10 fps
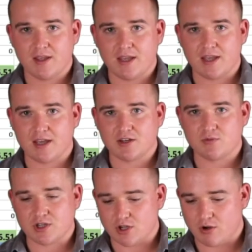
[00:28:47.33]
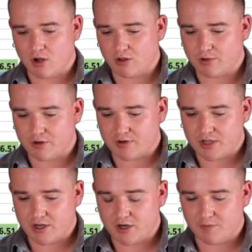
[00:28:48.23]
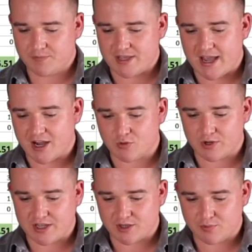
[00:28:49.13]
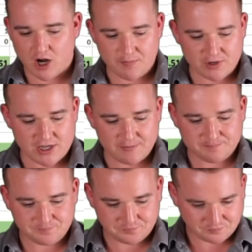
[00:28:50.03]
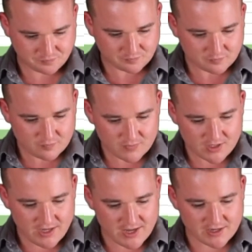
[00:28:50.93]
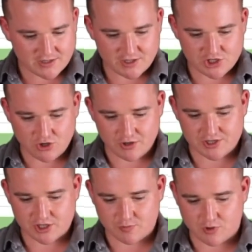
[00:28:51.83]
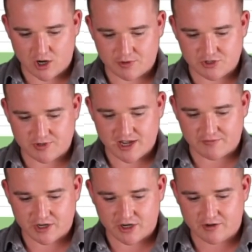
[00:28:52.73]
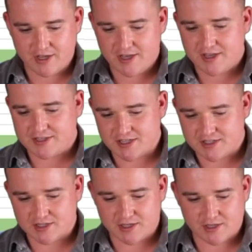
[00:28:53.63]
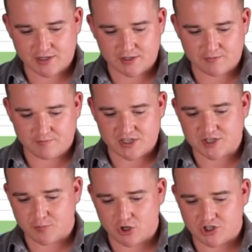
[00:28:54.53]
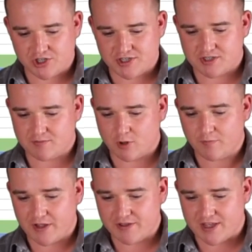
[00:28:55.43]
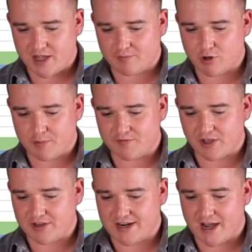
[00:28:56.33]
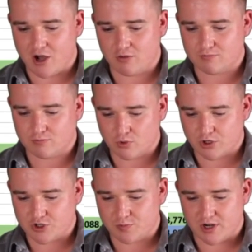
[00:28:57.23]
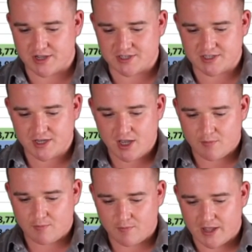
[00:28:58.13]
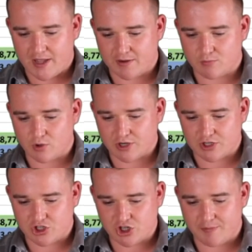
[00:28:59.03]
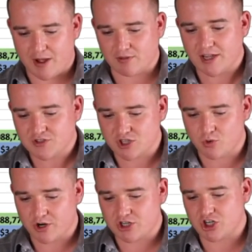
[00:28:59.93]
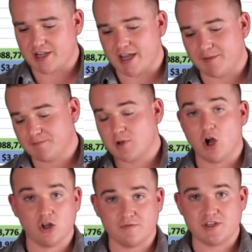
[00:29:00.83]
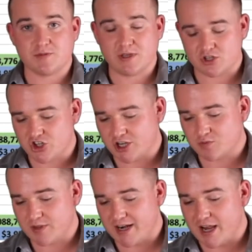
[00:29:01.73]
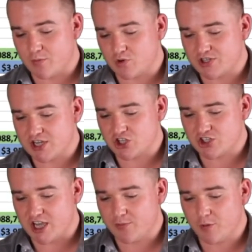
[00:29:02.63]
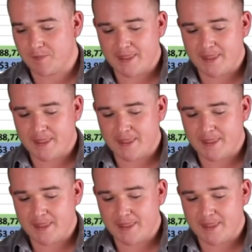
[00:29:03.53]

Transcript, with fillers: And we can go all the way over here, the equity in the property, and these are all these other properties we have here. Since uh, since purchase, home value then, property value now, mortgage price, and mortgage amount left on the mortgage. Again, all of these being checked with that amortization table.